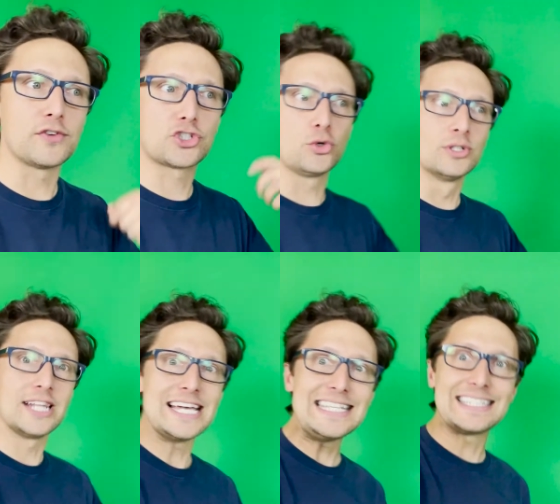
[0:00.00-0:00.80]
a student
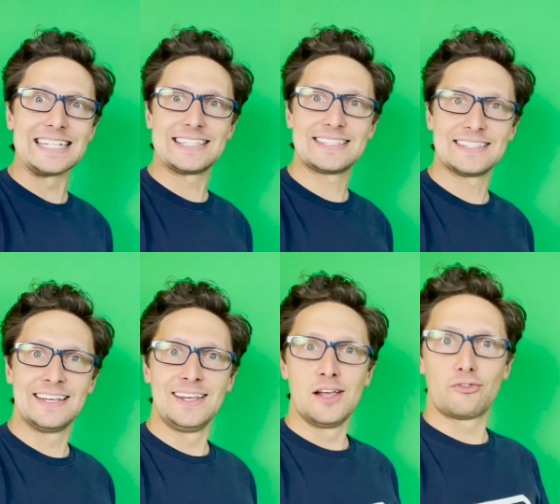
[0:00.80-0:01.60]
license
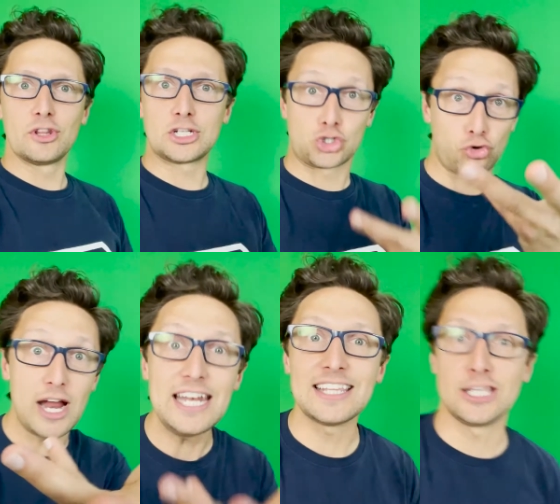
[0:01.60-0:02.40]
for the
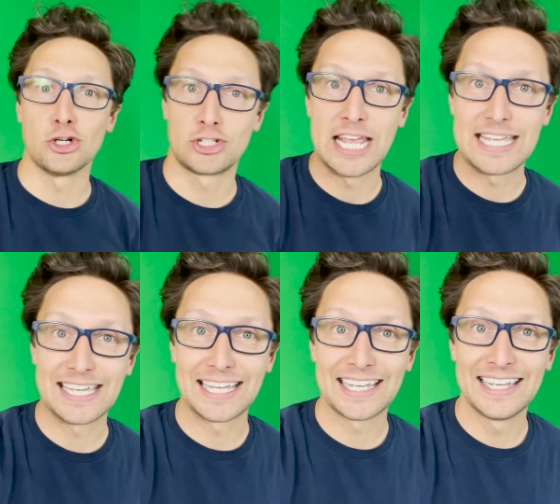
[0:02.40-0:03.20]
training that you're
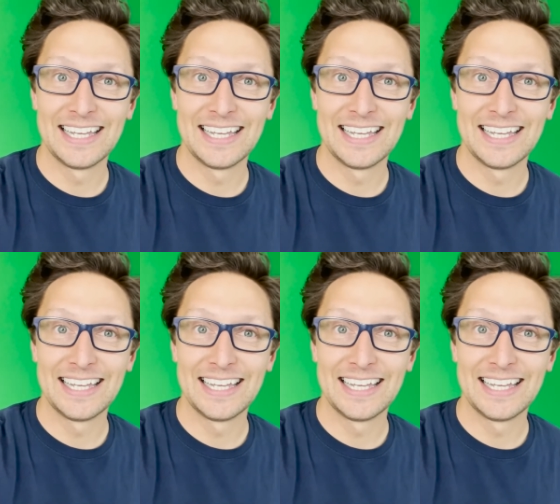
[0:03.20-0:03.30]
taking,